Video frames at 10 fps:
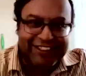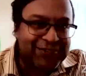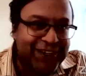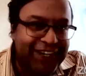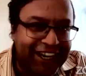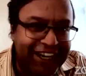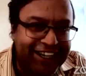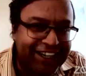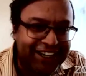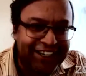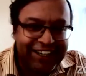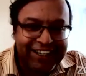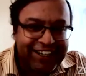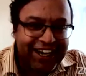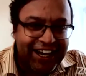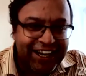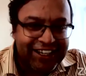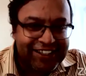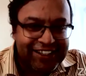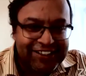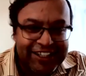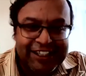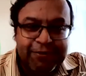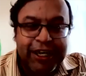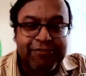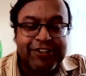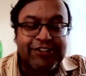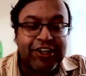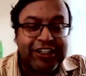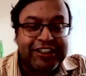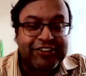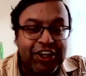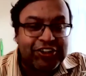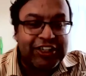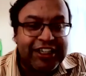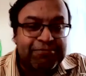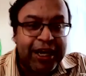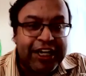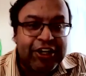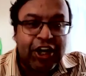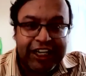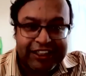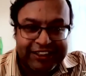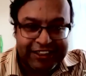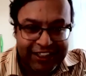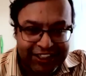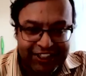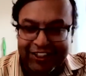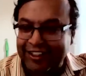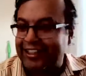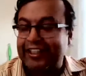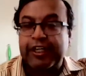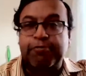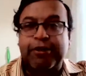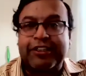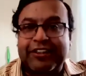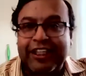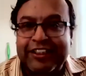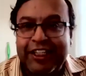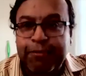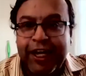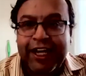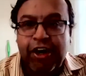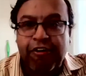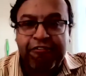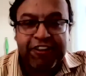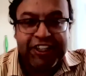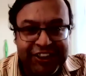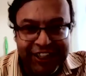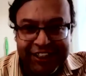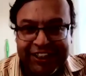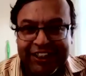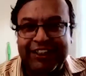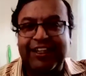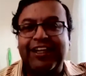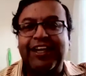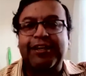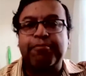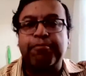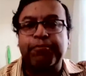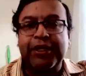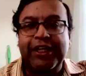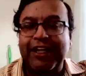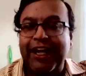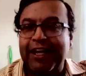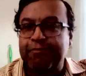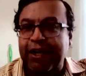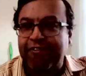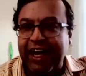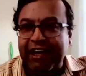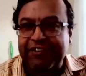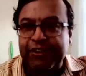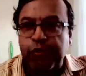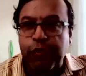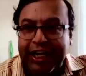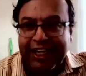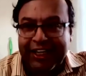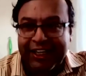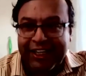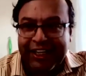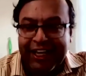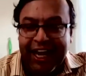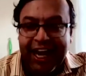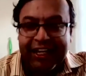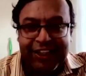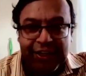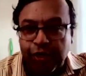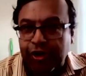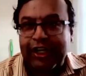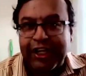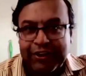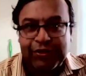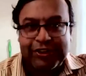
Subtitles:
Sanjay bhai. And Sanjay bhai is not only my college senior, but Sanjay bhai officiated me and my wife's wedding at the local Hindu